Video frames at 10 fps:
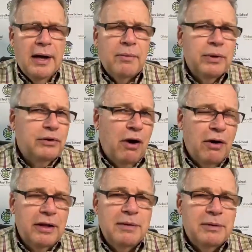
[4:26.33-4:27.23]
We
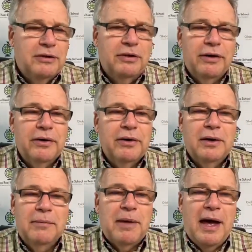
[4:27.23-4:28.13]
talk in the
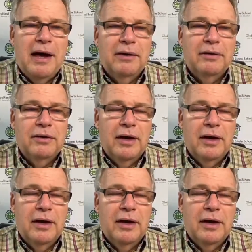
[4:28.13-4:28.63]
material about,